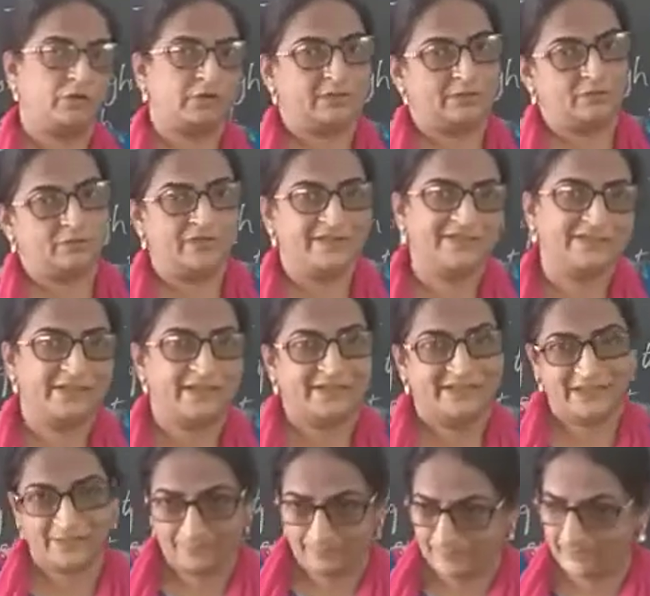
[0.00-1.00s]
also, isn't
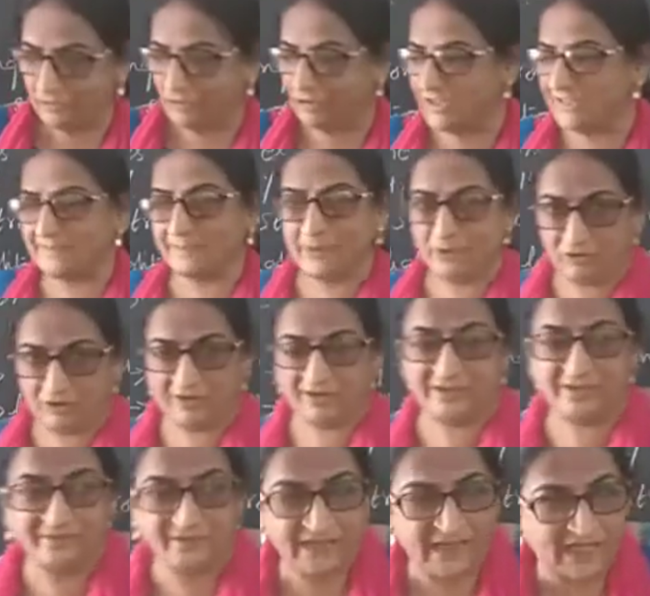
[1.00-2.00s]
it? Because
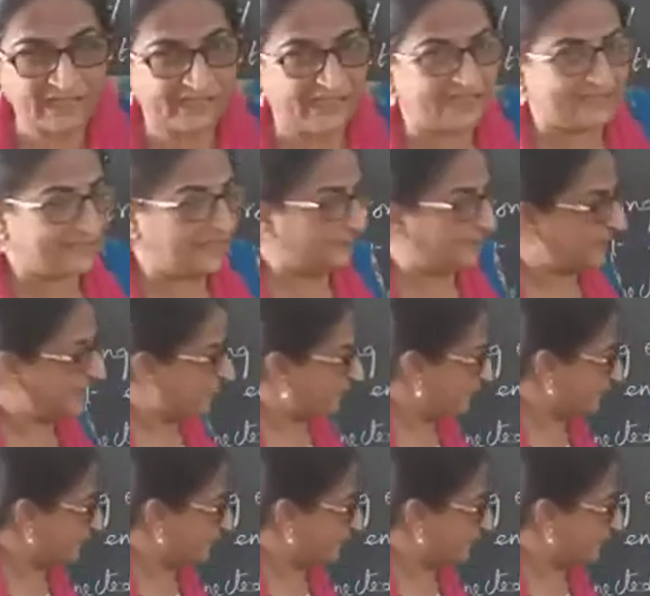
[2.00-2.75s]
of that, they are supplied